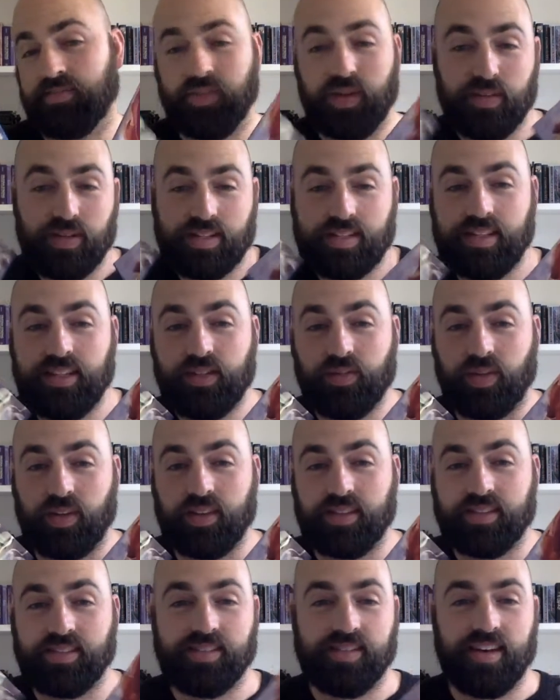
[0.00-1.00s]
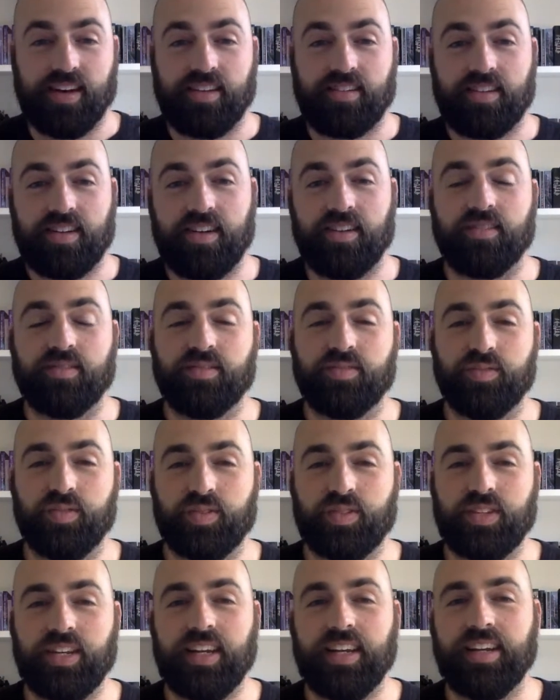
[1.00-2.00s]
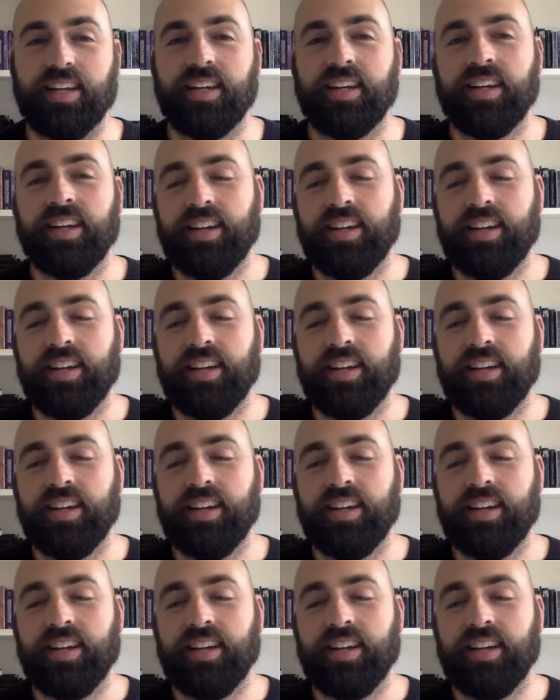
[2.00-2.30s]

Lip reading: these ones. I don't know. We'll see.